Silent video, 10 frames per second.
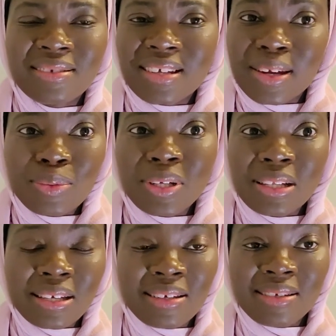than
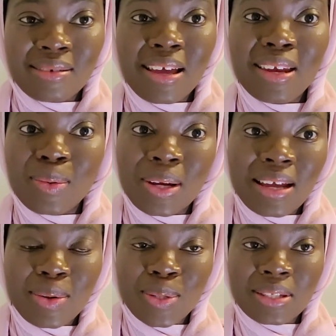really anyone
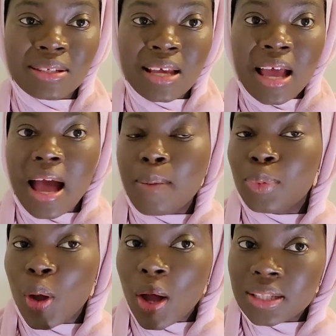else.
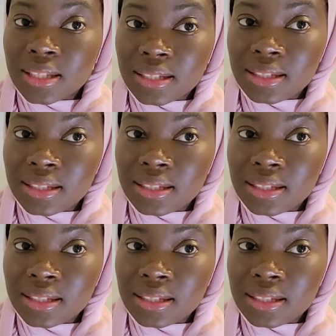I'm not